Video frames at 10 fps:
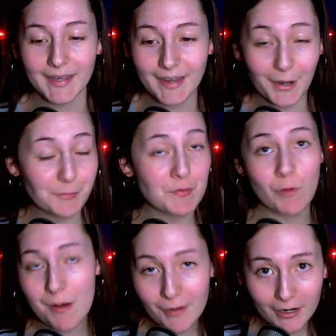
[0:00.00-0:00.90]
I got it from
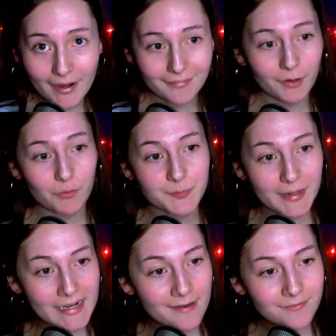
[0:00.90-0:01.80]
Walmart. I thought it was
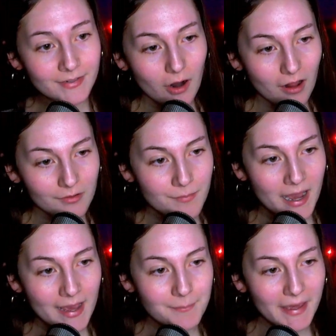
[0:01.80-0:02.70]
big enough for all of
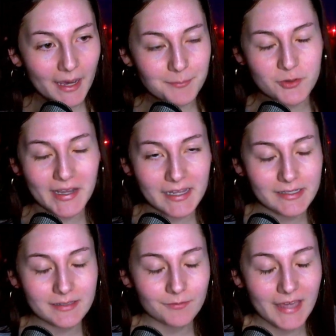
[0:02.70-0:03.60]
my makeup so I can
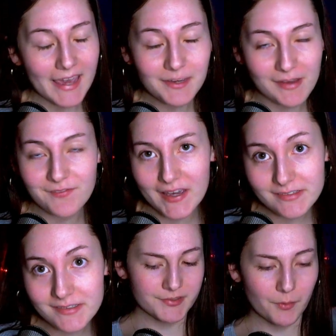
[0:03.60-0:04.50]
cake my
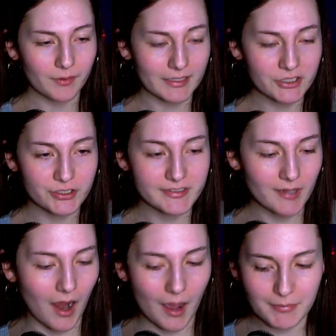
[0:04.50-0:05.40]
face. So let's just
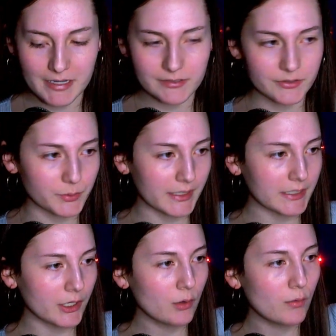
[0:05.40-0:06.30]
hop into it.
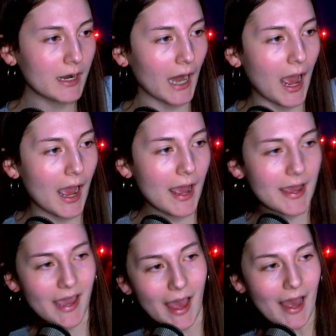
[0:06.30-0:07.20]
You know what?
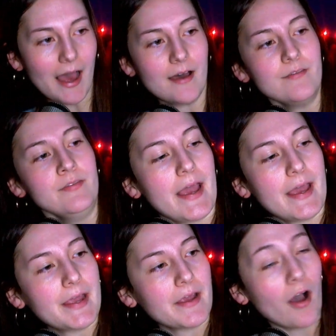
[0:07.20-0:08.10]
I have
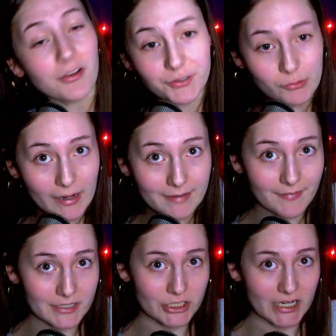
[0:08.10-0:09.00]
a also a
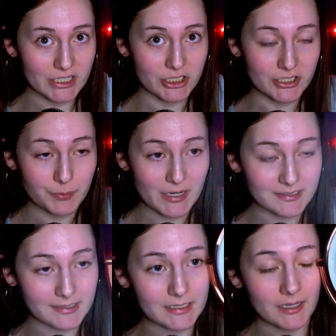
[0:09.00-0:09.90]
fancy dancy
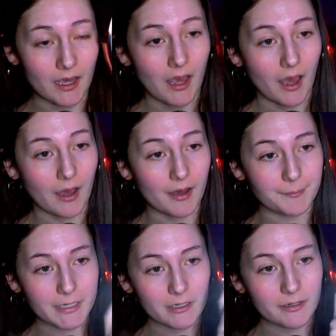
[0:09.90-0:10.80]
schmancy uh,
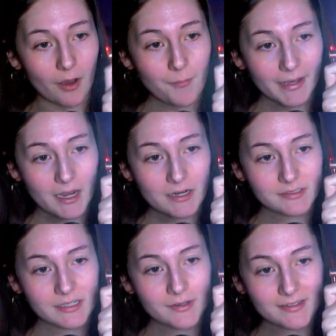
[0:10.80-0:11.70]
mirror. Oh my
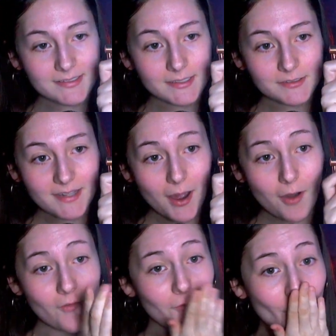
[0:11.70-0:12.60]
gosh, can you guys see
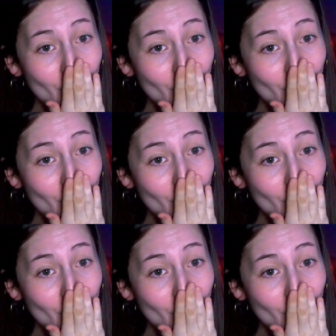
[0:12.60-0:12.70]
yourself?